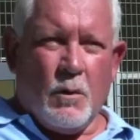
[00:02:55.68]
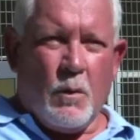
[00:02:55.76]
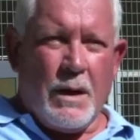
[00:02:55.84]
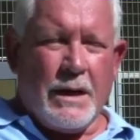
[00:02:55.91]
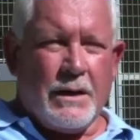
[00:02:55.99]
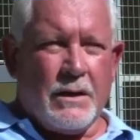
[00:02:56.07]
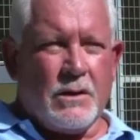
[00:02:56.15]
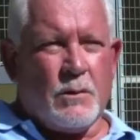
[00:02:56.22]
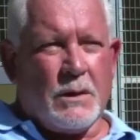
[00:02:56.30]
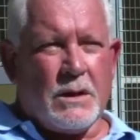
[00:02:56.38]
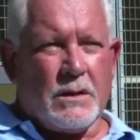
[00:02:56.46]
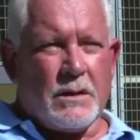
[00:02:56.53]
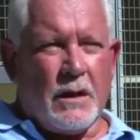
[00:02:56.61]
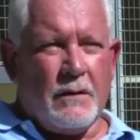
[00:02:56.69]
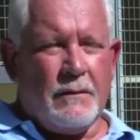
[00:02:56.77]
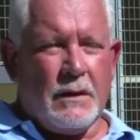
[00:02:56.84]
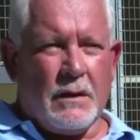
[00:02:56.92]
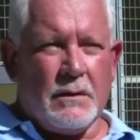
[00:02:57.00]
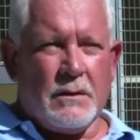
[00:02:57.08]
when he switches
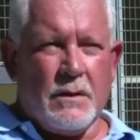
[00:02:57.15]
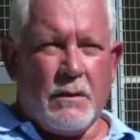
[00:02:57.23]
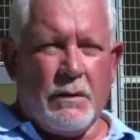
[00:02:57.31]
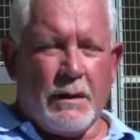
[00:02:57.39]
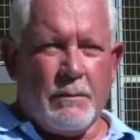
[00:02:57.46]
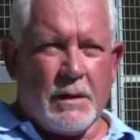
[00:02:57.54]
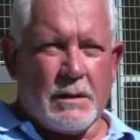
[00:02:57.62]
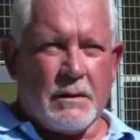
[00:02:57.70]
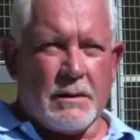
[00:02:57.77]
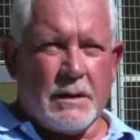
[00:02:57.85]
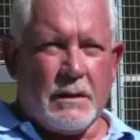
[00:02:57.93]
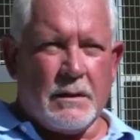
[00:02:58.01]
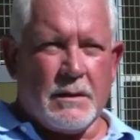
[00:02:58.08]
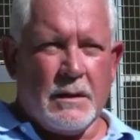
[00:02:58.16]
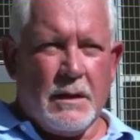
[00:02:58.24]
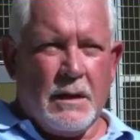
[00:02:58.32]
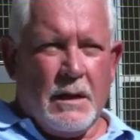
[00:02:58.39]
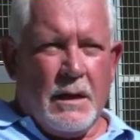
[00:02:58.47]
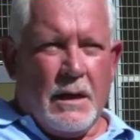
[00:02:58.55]
over onto the red muscle cells.
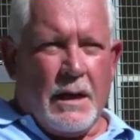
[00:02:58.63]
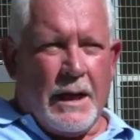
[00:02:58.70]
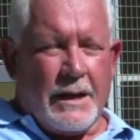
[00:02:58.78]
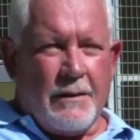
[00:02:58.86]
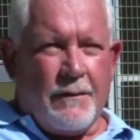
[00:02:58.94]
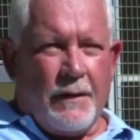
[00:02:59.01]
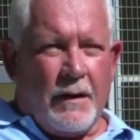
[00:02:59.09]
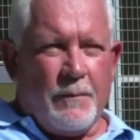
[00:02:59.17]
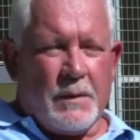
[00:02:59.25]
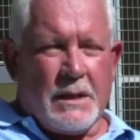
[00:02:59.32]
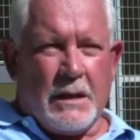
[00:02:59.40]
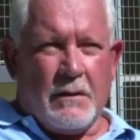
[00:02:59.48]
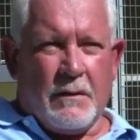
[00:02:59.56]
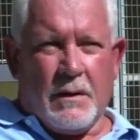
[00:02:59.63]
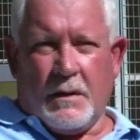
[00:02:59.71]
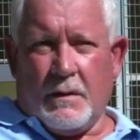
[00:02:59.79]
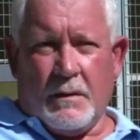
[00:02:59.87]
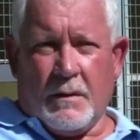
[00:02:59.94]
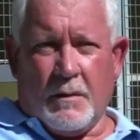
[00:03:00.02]
85% of
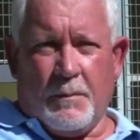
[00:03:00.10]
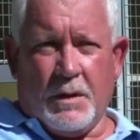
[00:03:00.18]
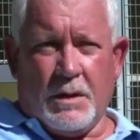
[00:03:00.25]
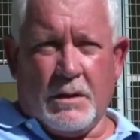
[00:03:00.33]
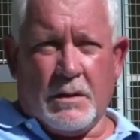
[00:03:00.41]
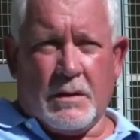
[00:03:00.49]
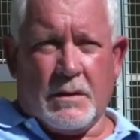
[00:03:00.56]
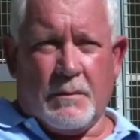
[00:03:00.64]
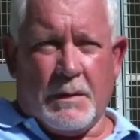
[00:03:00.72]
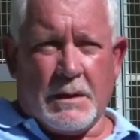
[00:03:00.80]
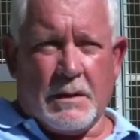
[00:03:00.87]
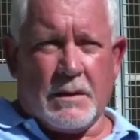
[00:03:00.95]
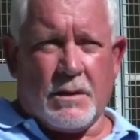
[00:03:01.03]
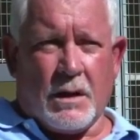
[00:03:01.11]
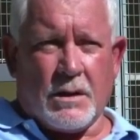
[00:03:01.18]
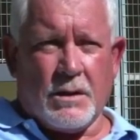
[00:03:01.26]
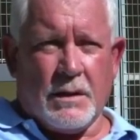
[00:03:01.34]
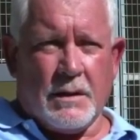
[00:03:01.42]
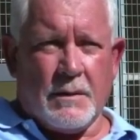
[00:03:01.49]
the pigeon's muscle
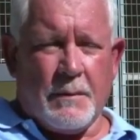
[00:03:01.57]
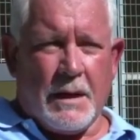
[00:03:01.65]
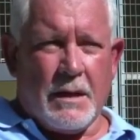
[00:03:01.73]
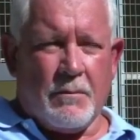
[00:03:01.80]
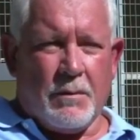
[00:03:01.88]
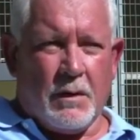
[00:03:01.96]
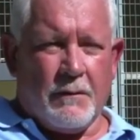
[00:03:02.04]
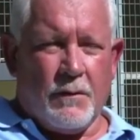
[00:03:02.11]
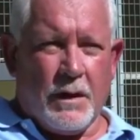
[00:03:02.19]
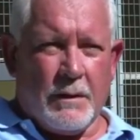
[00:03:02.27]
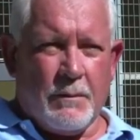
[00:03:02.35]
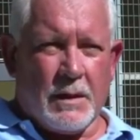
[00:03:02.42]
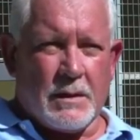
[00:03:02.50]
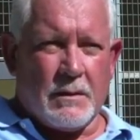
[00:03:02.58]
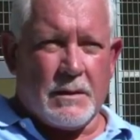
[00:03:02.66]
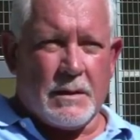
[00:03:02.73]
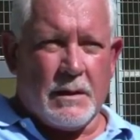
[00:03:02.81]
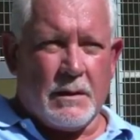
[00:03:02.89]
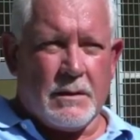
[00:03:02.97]
structure is made up of red muscle
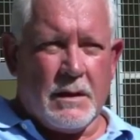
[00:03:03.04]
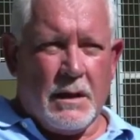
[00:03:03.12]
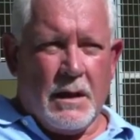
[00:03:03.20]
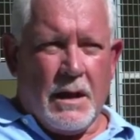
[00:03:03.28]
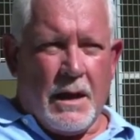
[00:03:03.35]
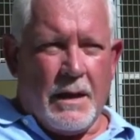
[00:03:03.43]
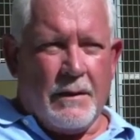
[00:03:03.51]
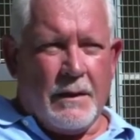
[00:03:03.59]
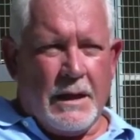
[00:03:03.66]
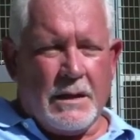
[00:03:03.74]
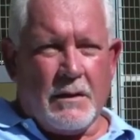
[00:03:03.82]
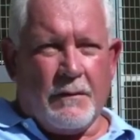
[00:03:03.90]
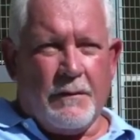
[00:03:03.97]
cells, and these are